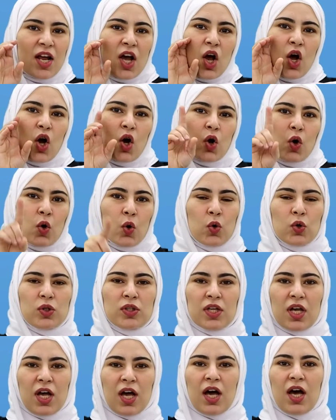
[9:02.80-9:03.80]
was
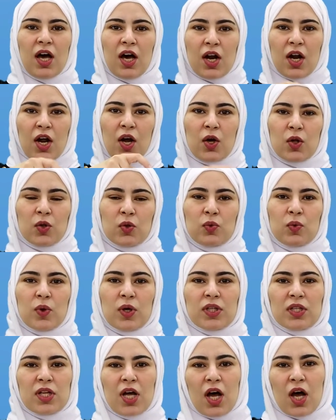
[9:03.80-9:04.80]
only 6 years
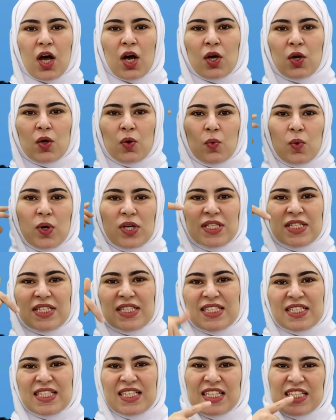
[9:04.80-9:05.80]
old.
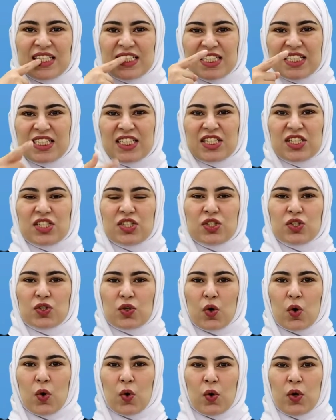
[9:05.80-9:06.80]
Have you ever had a
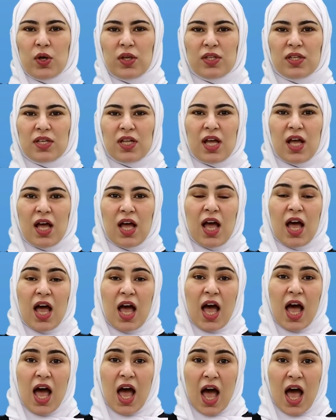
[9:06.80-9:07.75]
riding accident?